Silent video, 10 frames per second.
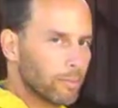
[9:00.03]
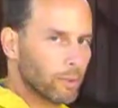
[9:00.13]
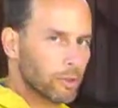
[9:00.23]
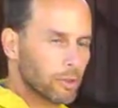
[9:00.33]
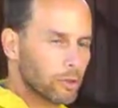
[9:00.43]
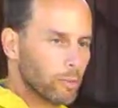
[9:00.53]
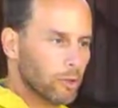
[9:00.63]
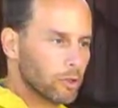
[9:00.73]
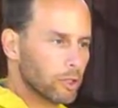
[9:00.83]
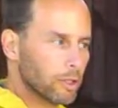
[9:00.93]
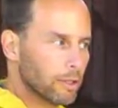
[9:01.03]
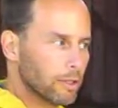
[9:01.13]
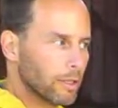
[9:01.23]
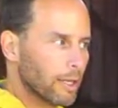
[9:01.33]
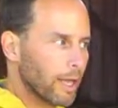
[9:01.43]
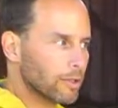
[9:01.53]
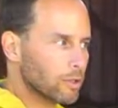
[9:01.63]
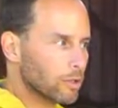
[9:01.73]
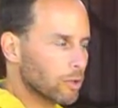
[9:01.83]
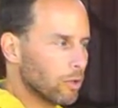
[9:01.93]
being twisted as well.
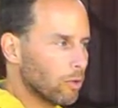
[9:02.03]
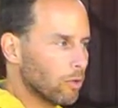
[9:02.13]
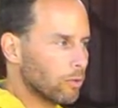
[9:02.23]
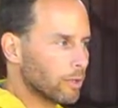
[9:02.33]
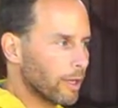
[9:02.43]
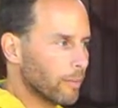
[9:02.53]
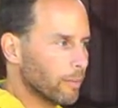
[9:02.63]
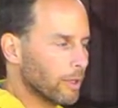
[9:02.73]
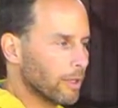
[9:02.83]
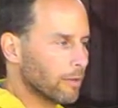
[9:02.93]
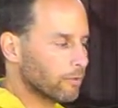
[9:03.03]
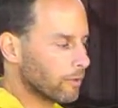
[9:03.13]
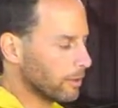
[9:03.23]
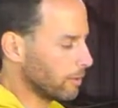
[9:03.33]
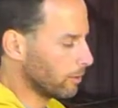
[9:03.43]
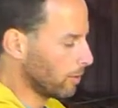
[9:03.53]
And play with